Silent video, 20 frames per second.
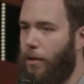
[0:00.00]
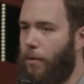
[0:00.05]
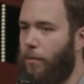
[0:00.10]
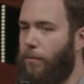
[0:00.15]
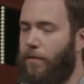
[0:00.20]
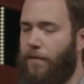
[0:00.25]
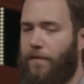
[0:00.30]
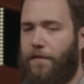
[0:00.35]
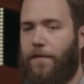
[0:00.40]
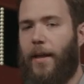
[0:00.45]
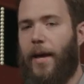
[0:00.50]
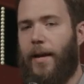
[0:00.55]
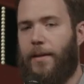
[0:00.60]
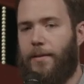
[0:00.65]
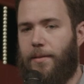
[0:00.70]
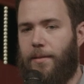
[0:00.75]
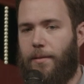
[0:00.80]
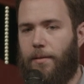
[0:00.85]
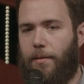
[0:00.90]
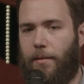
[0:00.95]

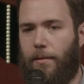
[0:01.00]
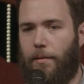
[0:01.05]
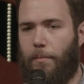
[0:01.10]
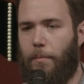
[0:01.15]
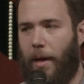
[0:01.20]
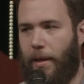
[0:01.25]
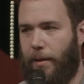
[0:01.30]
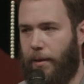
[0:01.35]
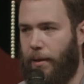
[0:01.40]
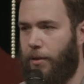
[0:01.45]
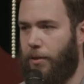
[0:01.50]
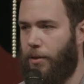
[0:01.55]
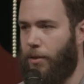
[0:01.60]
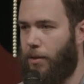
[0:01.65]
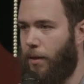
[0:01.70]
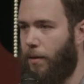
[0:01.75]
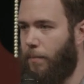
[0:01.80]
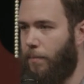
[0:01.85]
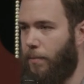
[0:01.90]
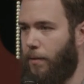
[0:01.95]
reflects my
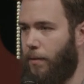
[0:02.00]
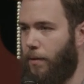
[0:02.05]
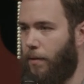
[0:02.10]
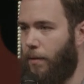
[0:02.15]
leadership.